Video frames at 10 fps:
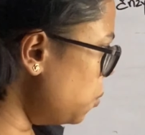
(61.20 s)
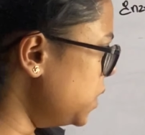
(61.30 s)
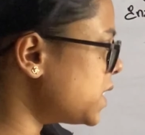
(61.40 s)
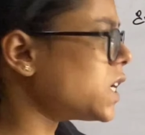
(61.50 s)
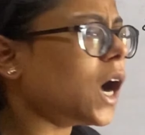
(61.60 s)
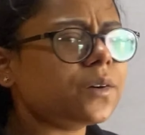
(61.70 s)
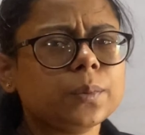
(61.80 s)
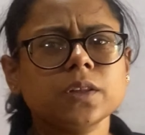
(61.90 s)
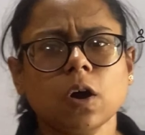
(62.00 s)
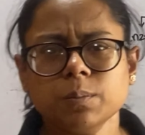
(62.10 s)
we'll start
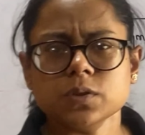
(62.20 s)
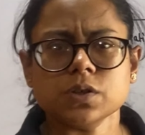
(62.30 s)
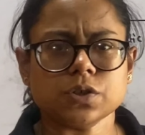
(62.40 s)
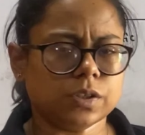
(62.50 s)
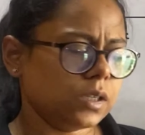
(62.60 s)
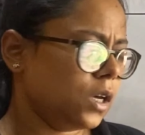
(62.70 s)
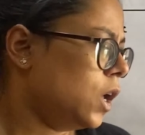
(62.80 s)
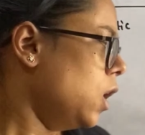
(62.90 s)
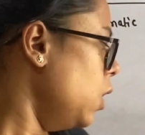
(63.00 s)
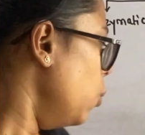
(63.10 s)
with composition.
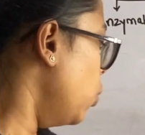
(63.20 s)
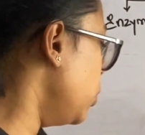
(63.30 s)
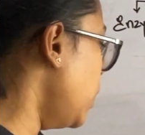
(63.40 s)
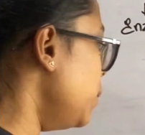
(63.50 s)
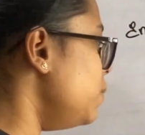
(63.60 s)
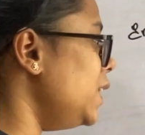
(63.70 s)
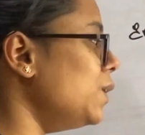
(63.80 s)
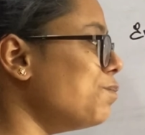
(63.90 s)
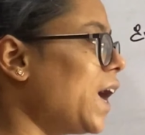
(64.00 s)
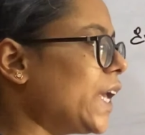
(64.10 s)
What do I
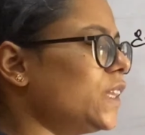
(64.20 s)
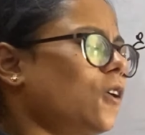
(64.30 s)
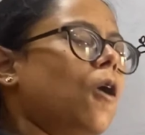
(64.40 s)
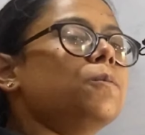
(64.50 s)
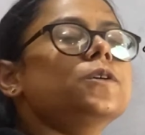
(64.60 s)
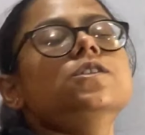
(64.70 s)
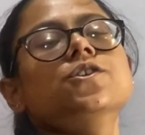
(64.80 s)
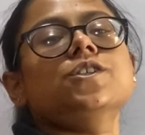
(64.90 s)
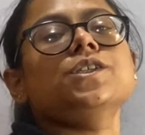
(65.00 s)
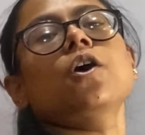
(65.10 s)
mean by the
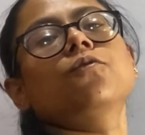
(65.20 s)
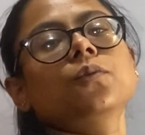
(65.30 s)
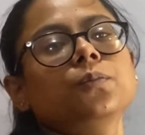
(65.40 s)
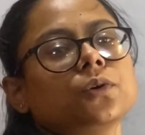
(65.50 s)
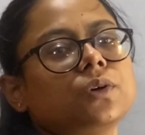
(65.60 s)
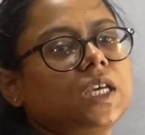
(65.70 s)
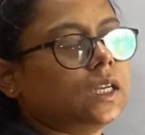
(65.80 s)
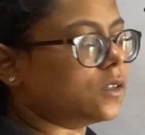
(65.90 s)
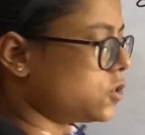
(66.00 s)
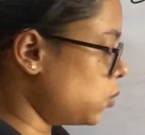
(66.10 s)
composition of a
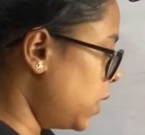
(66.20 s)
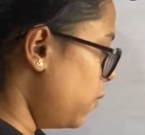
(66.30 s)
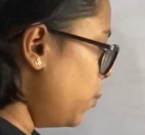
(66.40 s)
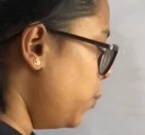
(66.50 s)
protein? So, if a